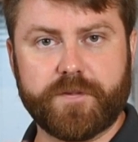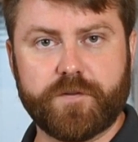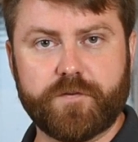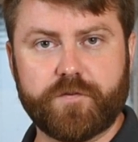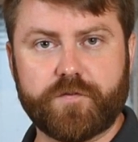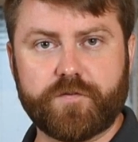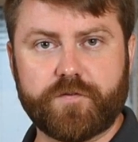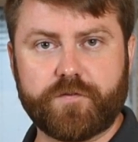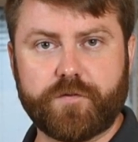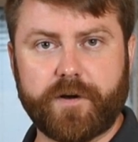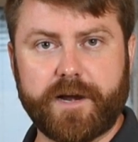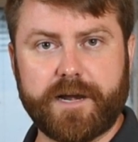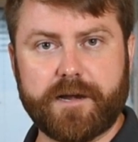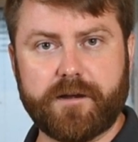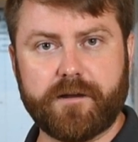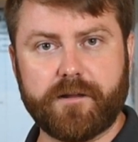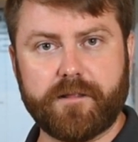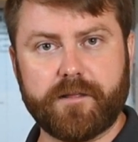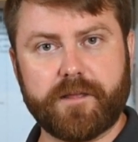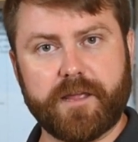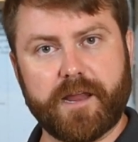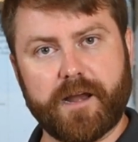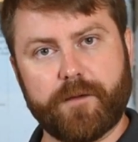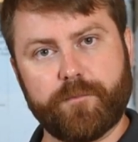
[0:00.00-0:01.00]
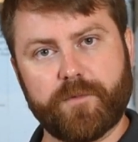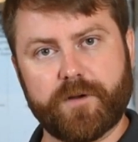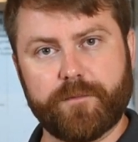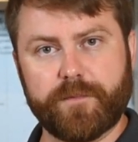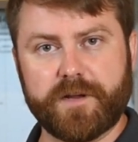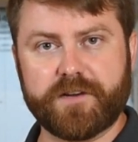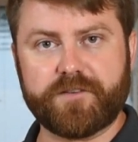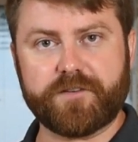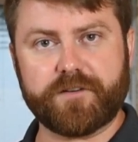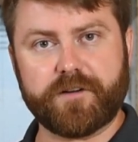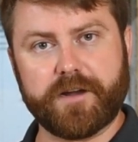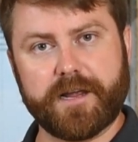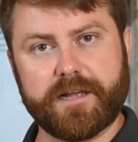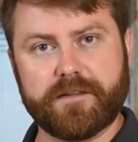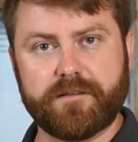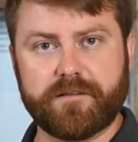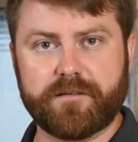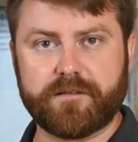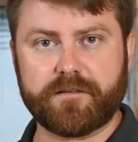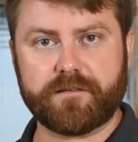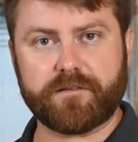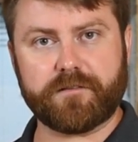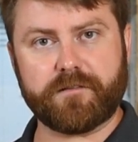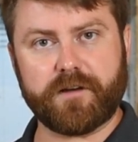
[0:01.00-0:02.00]
Straight into the camera, make sure your head's
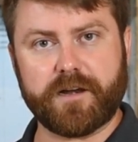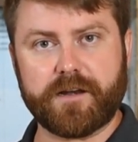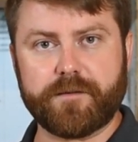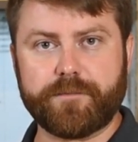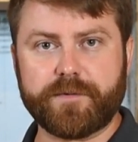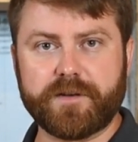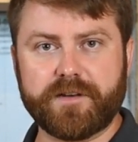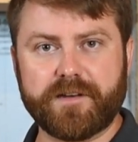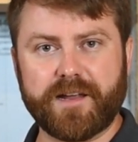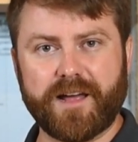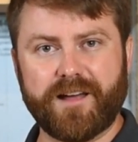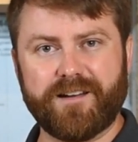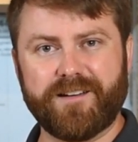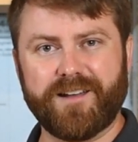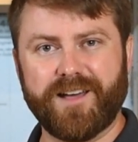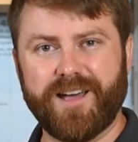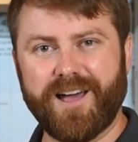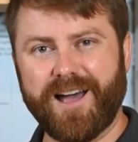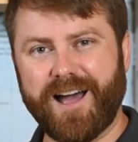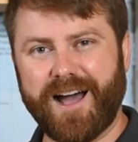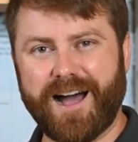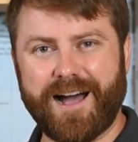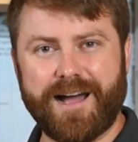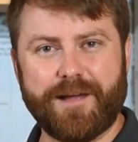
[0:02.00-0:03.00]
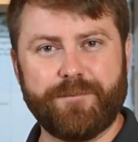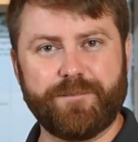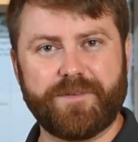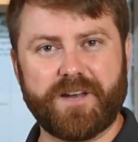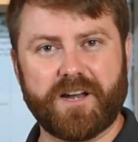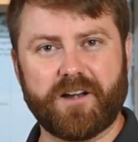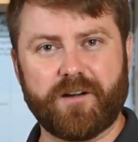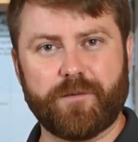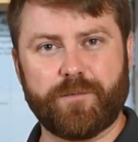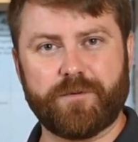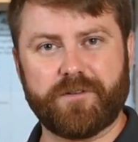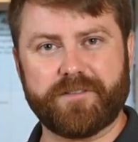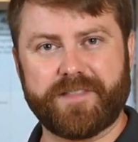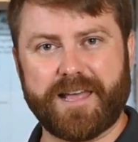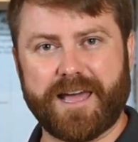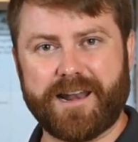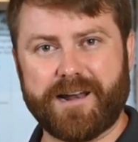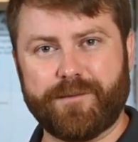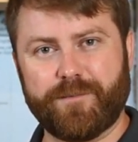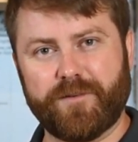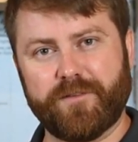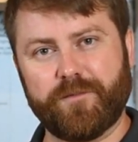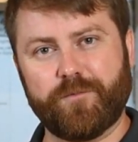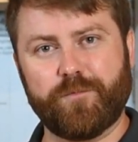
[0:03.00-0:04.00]
straight up and down. I'm terrible at that,
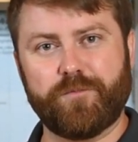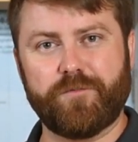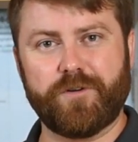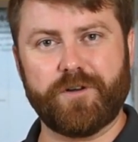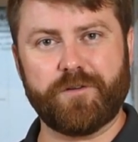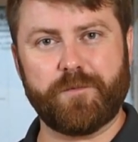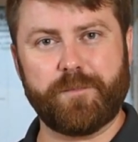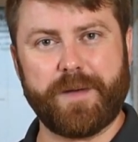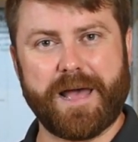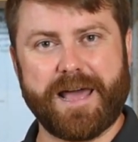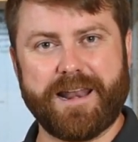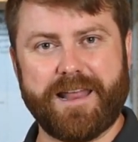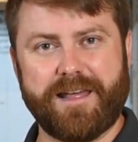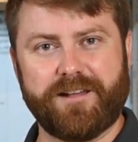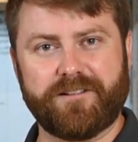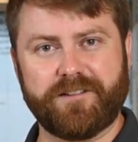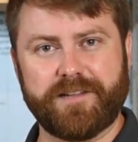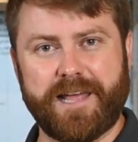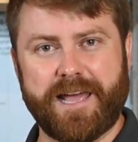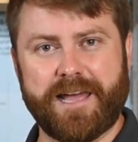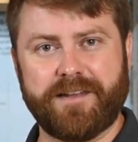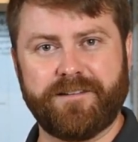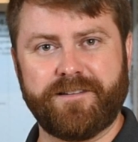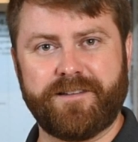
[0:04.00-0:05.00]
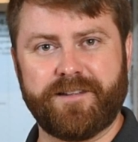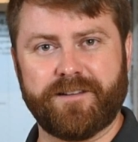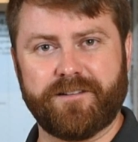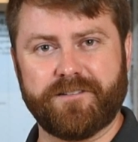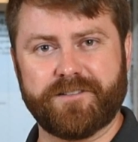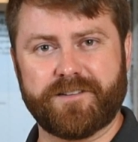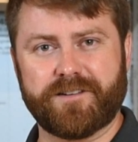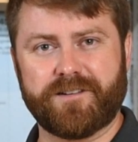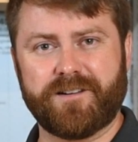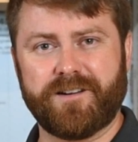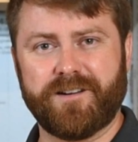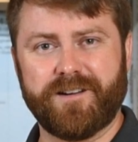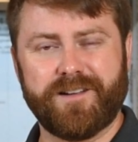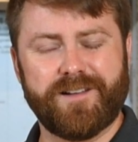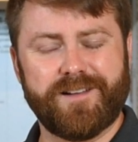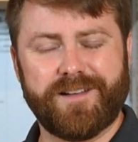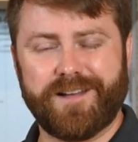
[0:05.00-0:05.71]
I'm a real bad head tilter.